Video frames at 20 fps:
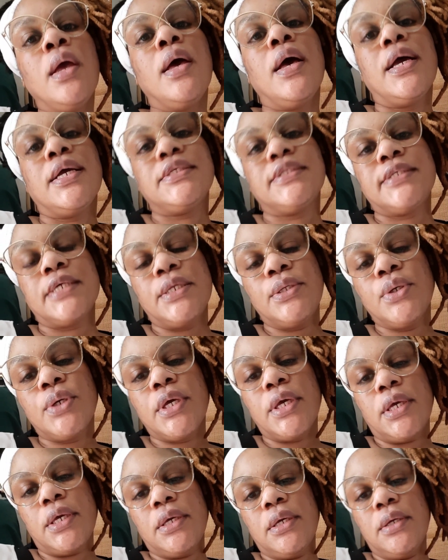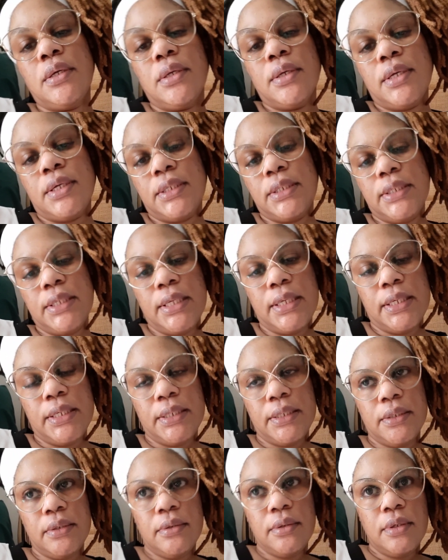I said, okay. And
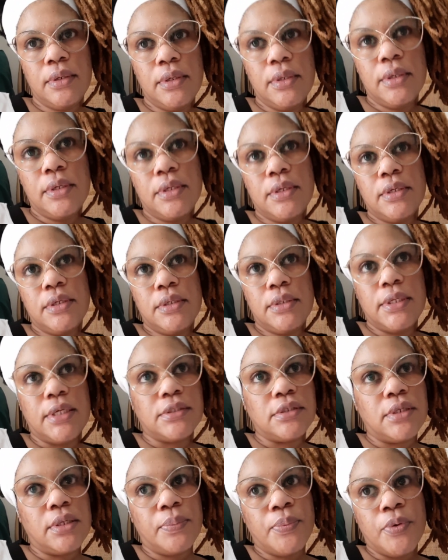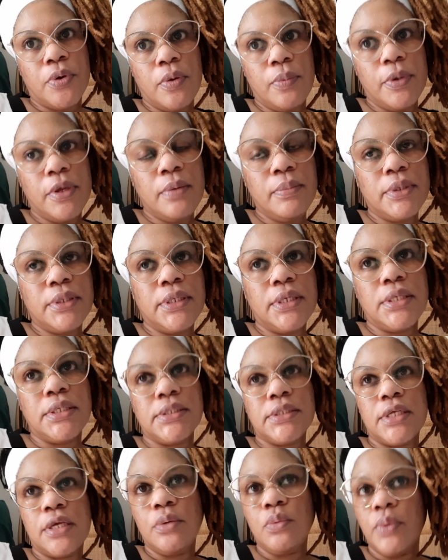then that's not a problem. And then he
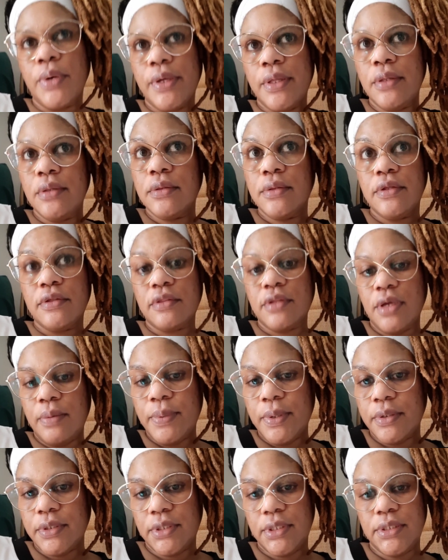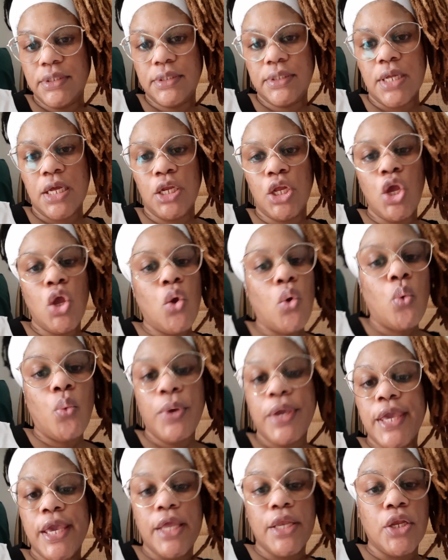said, well, the thing about it is that
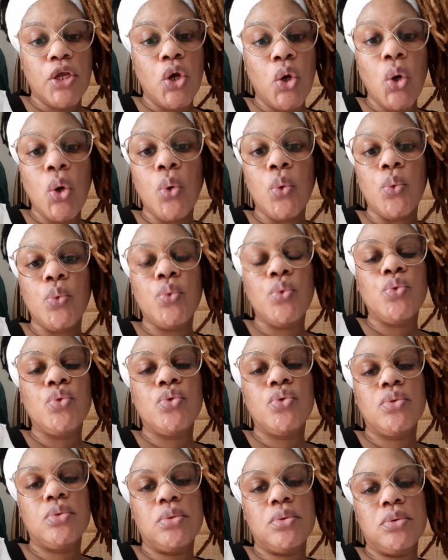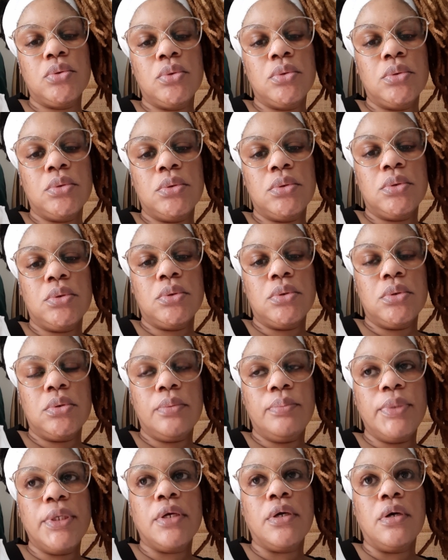we can't go
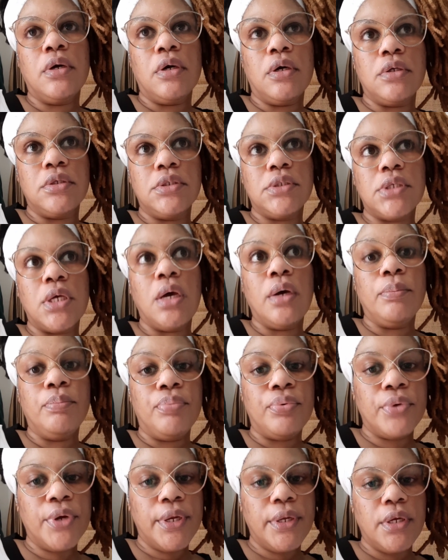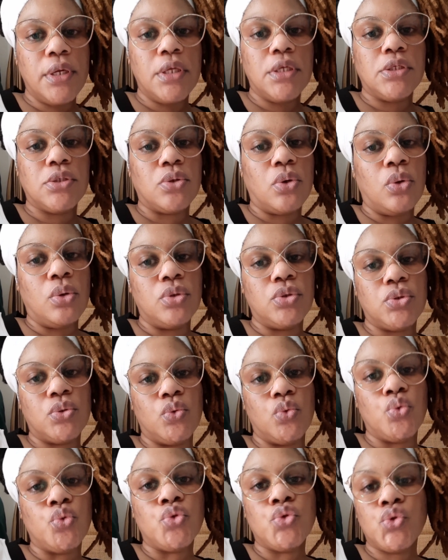because her brain is
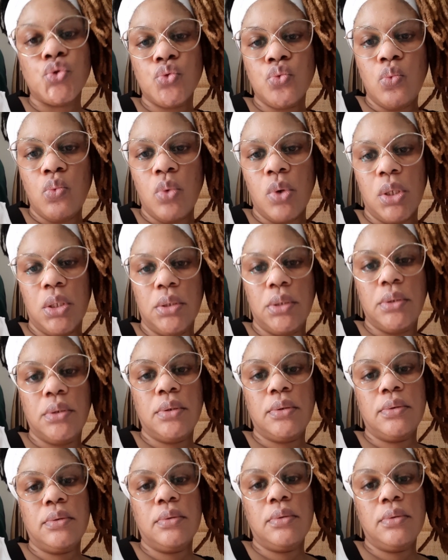also swollen.